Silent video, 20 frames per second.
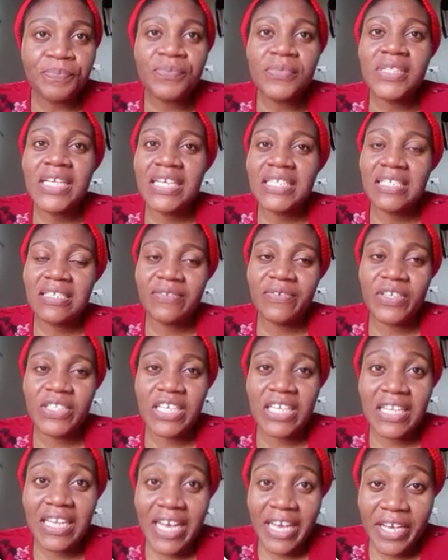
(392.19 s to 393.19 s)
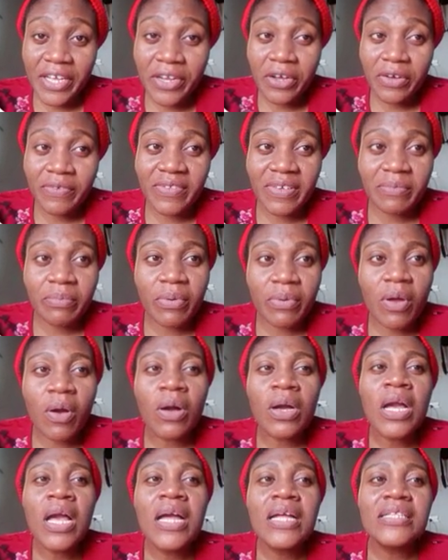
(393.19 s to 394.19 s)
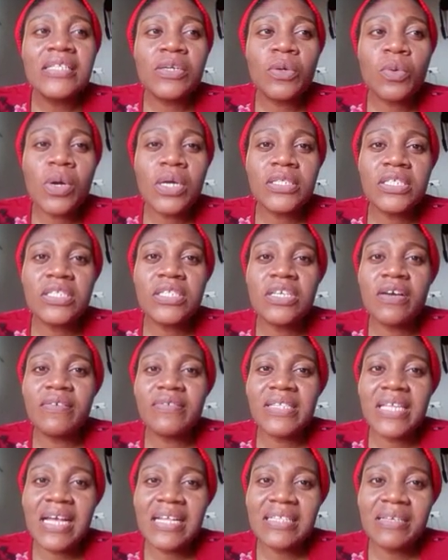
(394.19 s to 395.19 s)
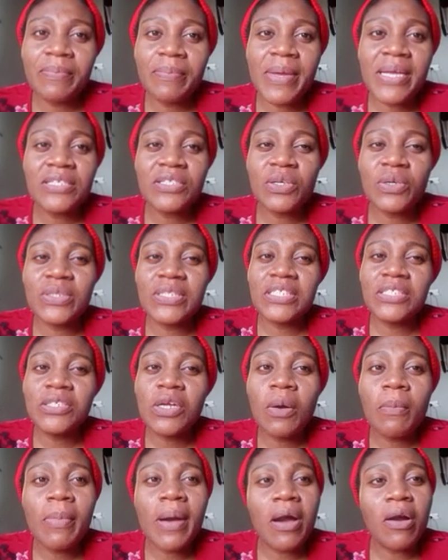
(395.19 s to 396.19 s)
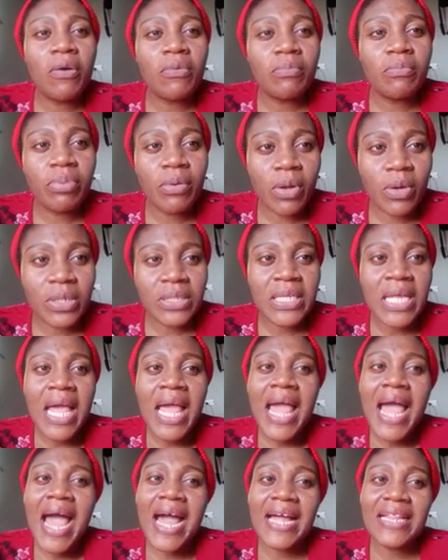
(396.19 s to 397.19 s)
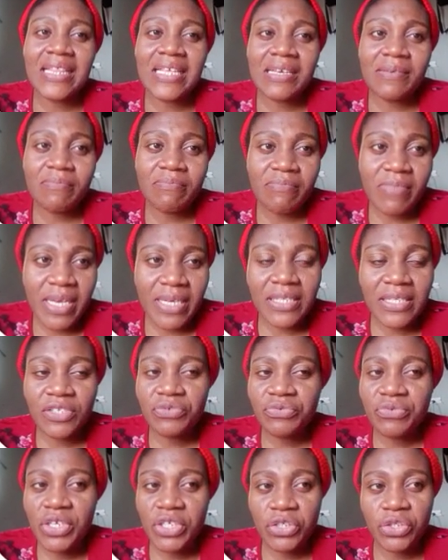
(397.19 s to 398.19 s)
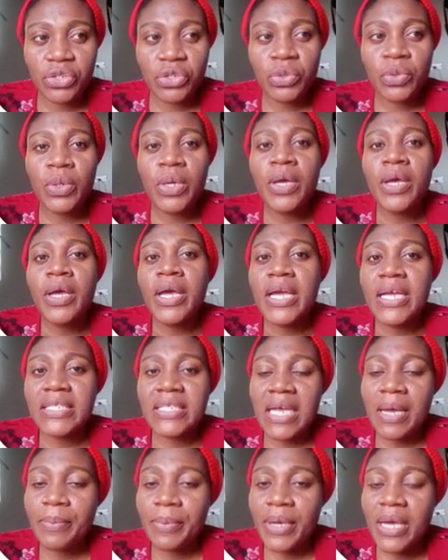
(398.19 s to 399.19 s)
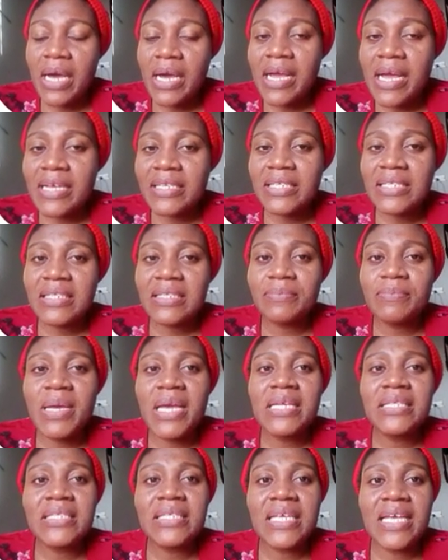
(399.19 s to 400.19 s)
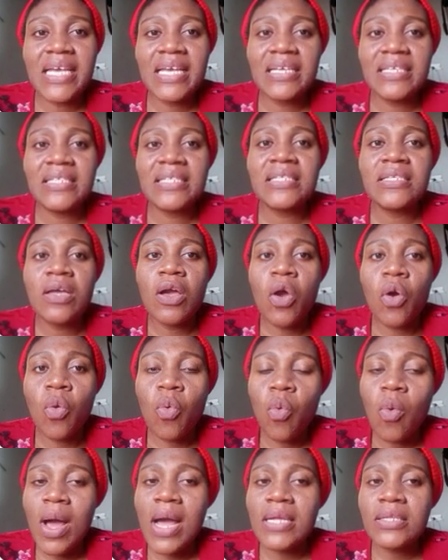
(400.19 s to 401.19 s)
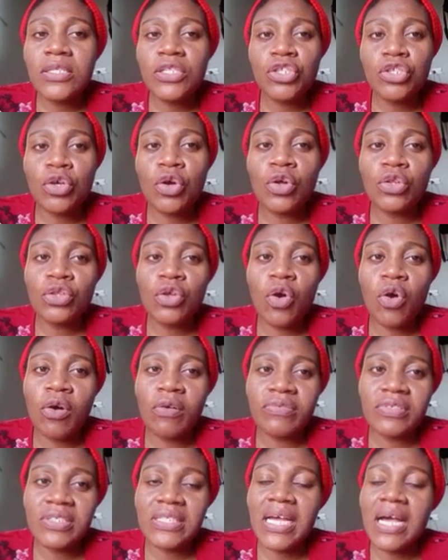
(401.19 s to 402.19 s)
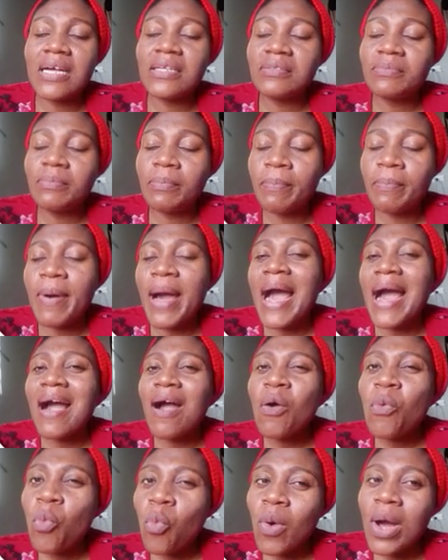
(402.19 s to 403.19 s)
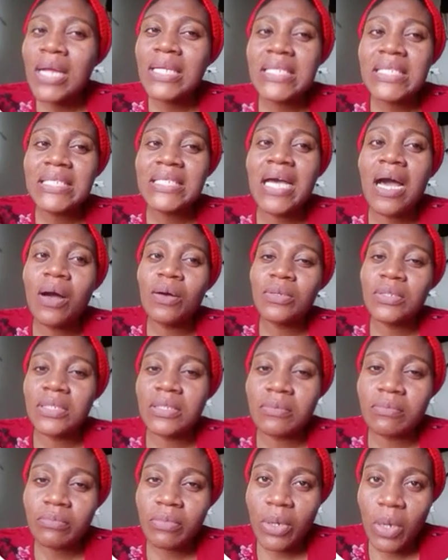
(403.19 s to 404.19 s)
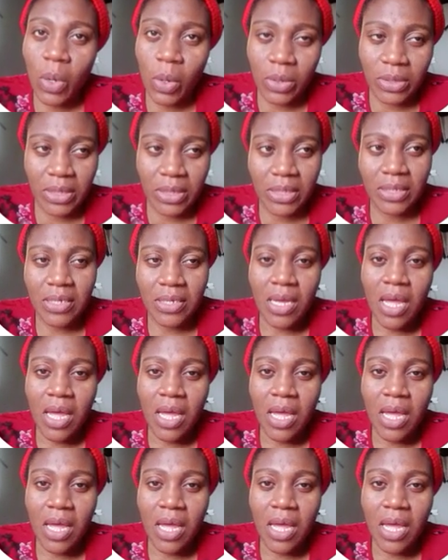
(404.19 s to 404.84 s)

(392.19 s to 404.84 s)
That is for the laying of the block. The quantity of sand depends on the number of blocks and the mix ratio. A typical estimate is 1 ton of sand per 1,000 blocks.